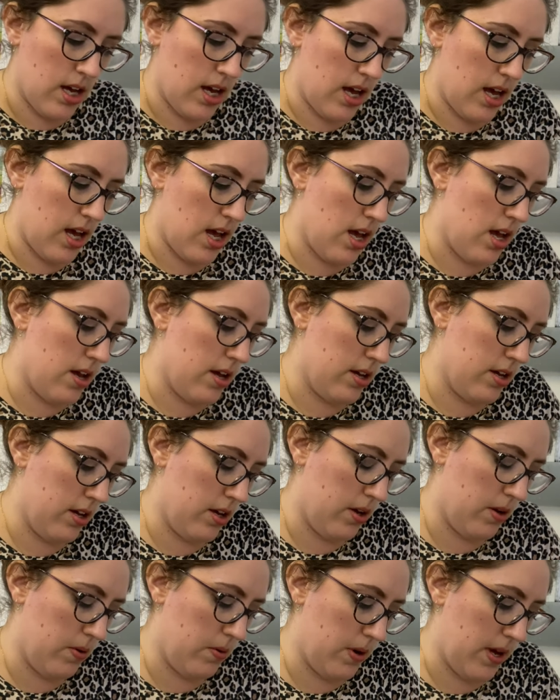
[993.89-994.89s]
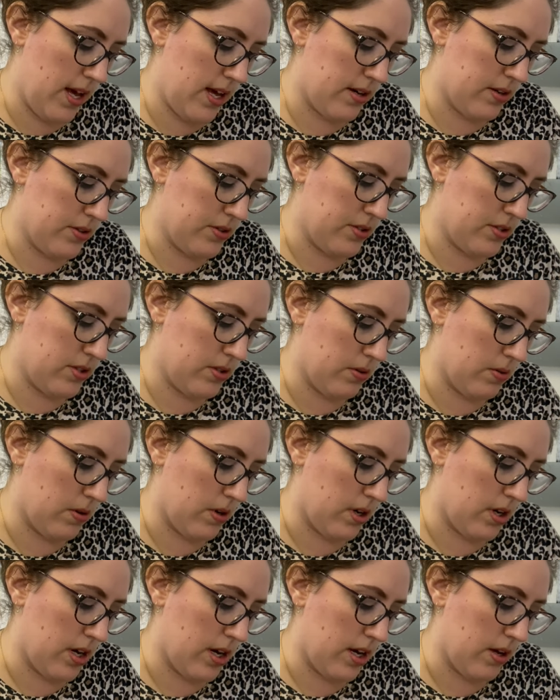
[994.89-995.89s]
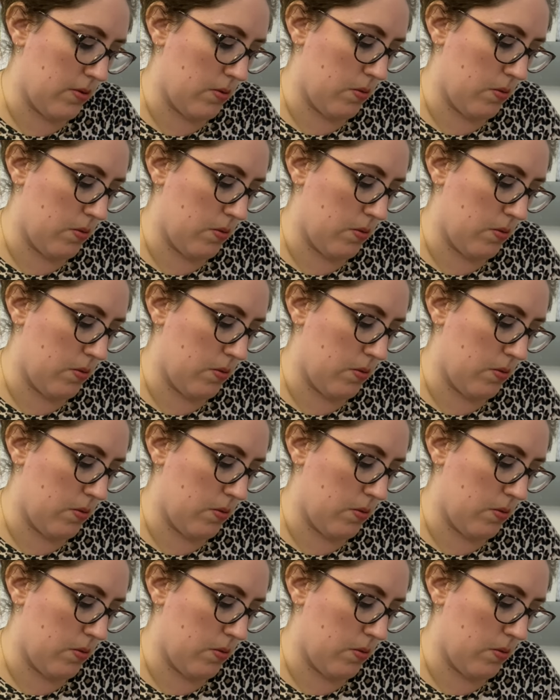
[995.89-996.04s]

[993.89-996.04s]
Who else do I